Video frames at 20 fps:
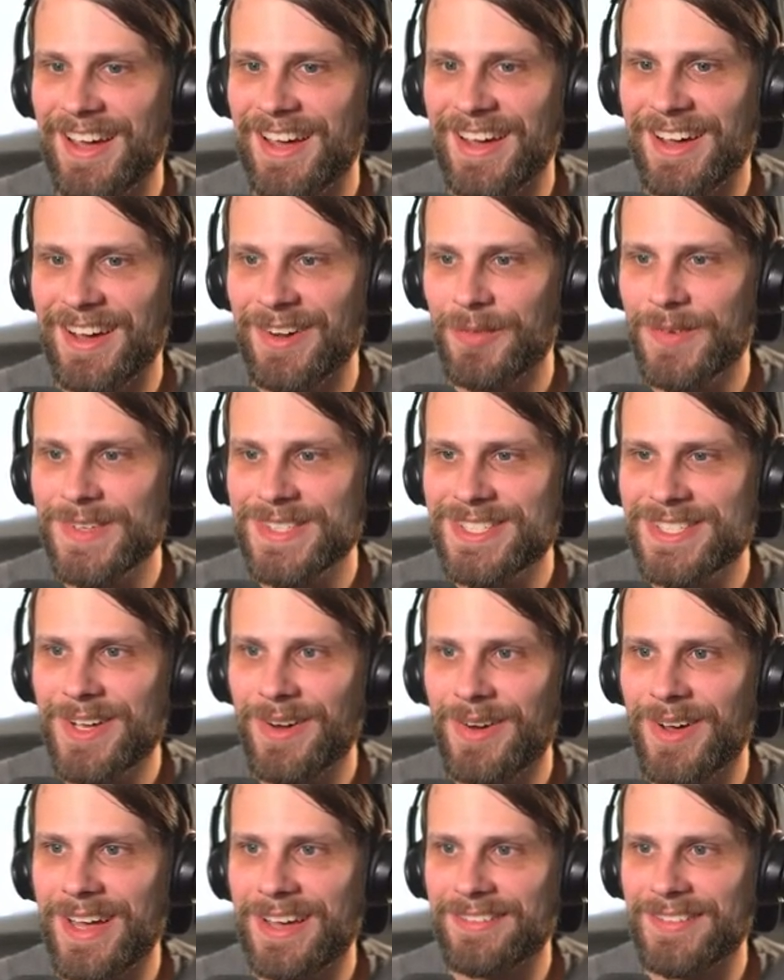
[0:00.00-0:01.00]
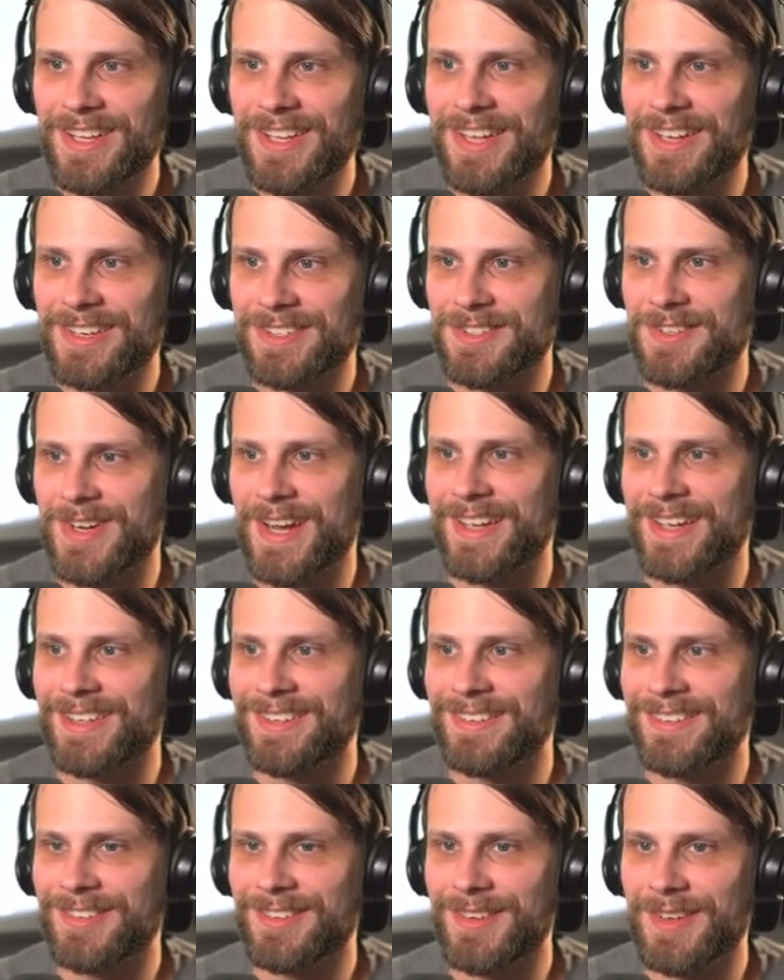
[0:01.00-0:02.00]
we don't have a lot of
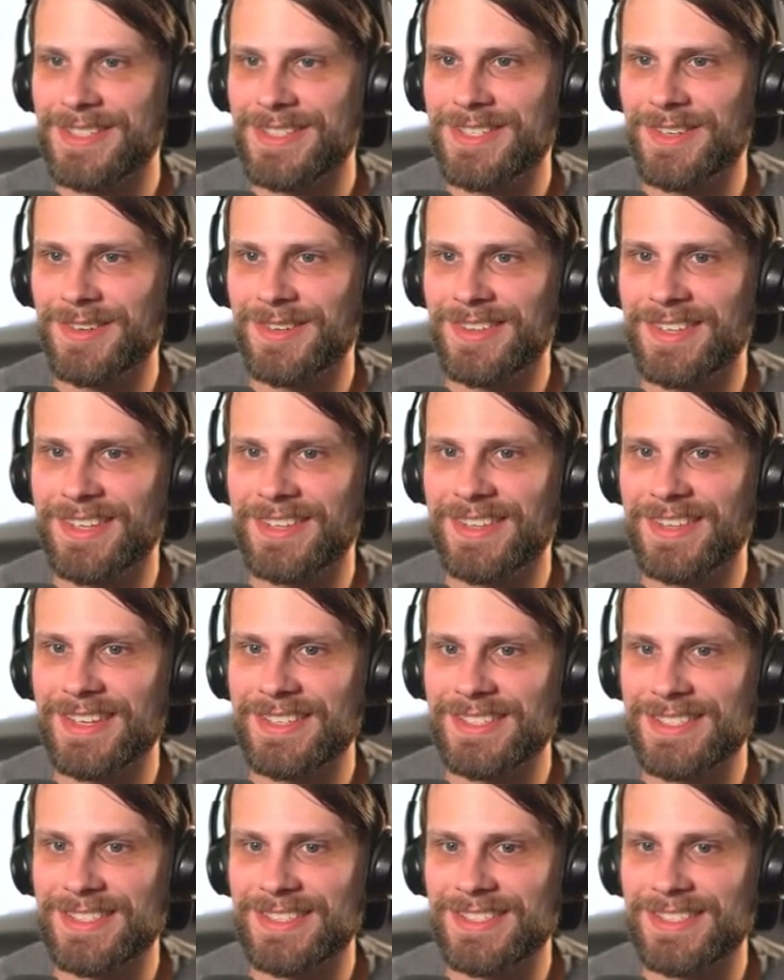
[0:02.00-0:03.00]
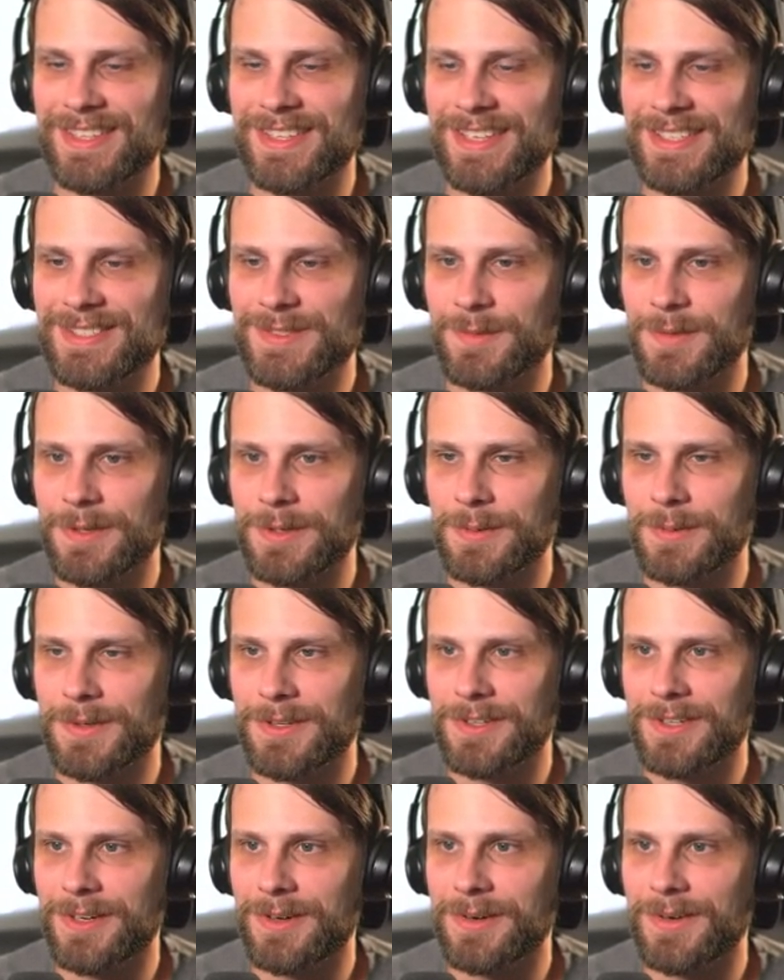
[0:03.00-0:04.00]
dragons, so I don't think that's where we're
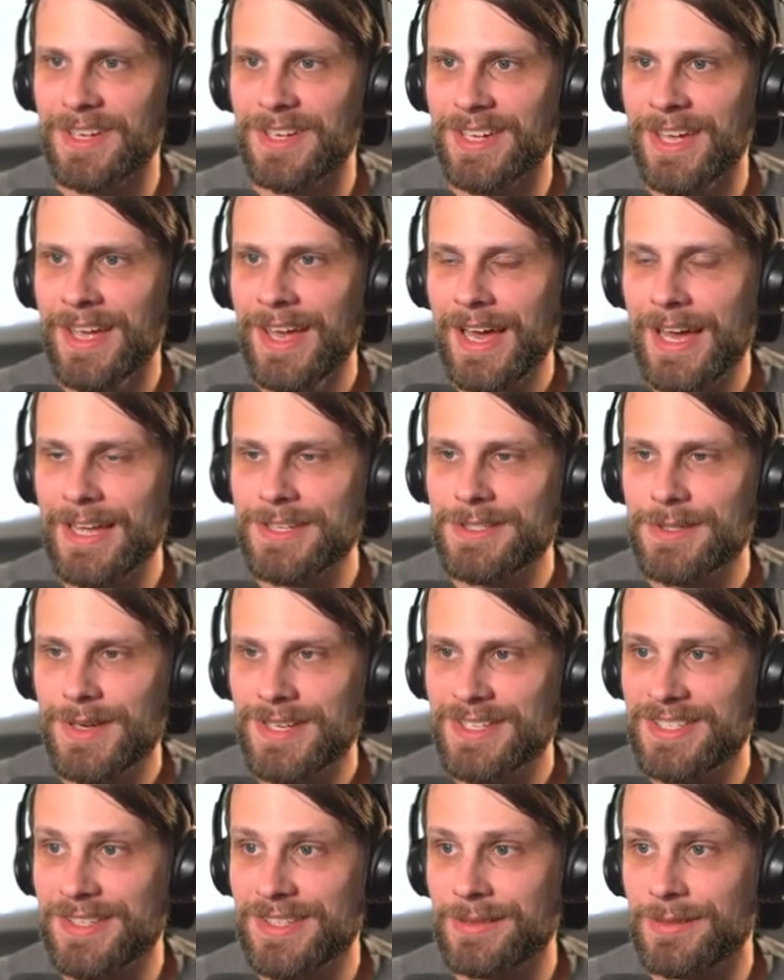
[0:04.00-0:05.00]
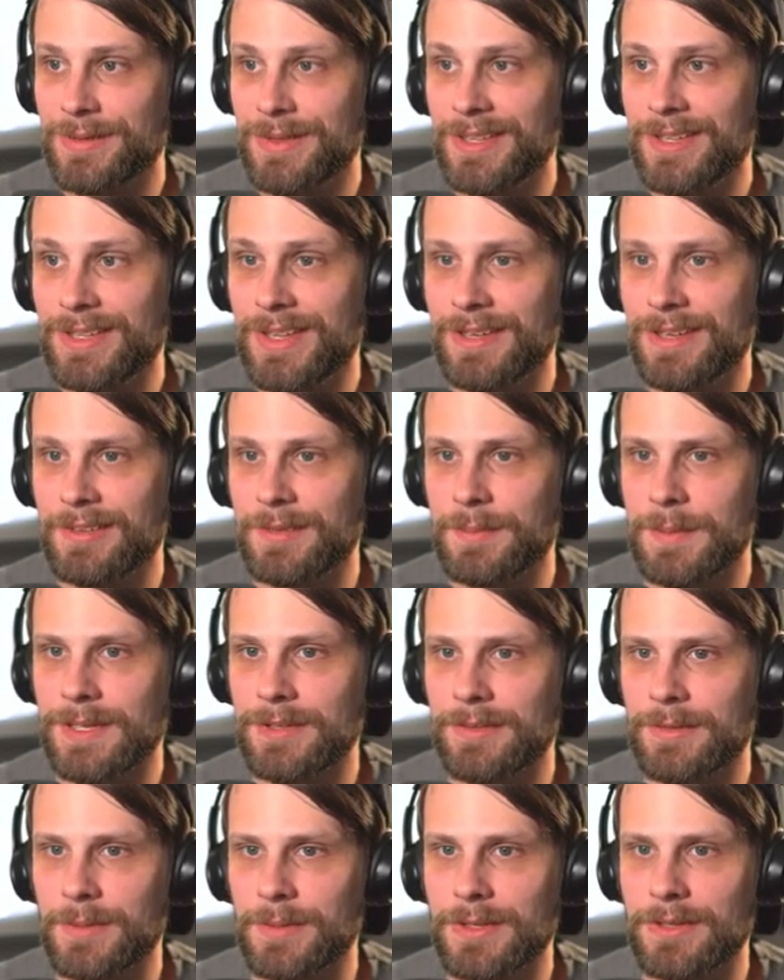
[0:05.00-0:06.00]
going. I do actually really like Spell
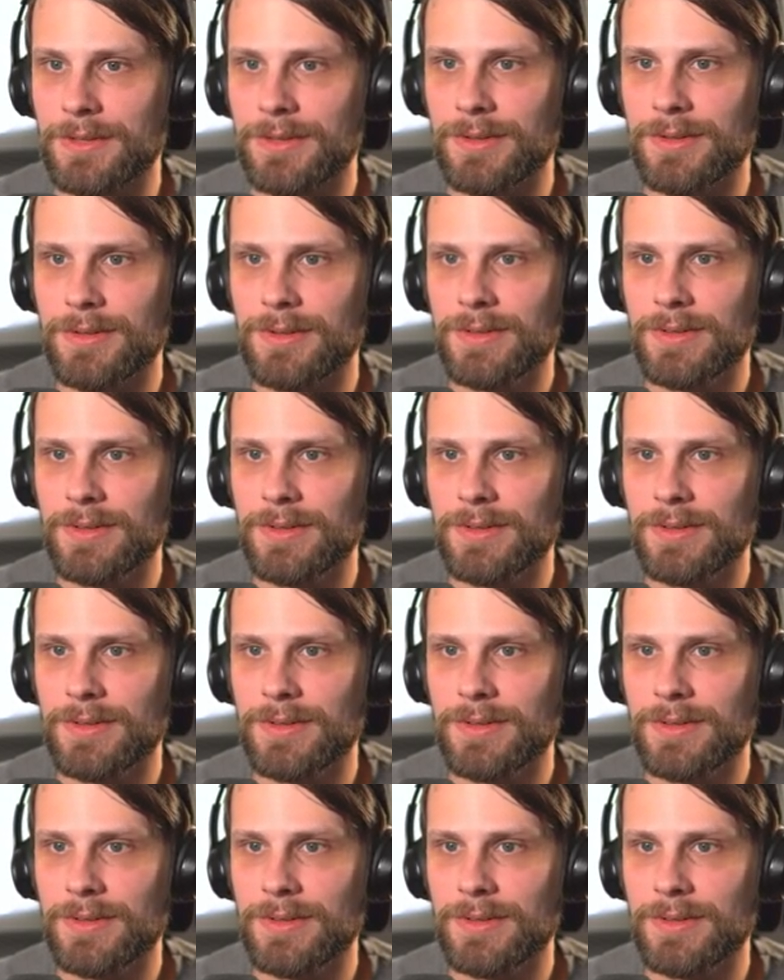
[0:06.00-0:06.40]
Swindle.